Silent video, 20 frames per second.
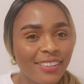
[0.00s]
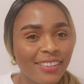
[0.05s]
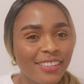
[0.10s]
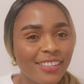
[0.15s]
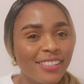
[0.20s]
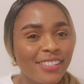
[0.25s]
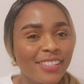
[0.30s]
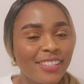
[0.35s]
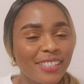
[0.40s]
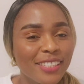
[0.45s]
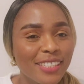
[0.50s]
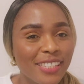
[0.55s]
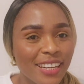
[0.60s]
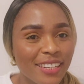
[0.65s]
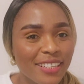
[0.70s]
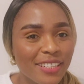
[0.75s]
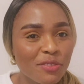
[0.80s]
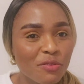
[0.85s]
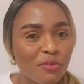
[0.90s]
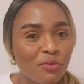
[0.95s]
share
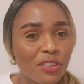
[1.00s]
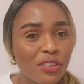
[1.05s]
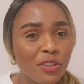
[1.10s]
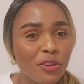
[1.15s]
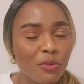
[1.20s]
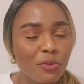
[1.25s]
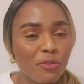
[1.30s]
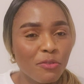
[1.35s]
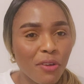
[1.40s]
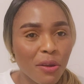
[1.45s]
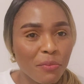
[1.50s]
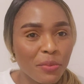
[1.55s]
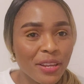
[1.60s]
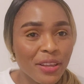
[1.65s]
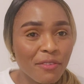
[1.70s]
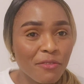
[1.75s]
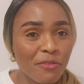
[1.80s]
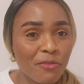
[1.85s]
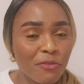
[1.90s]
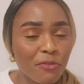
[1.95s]
this video with family
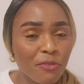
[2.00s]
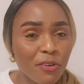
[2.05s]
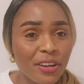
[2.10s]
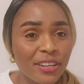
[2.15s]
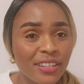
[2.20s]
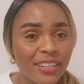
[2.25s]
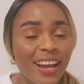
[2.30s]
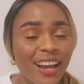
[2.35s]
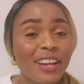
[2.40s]
and friends.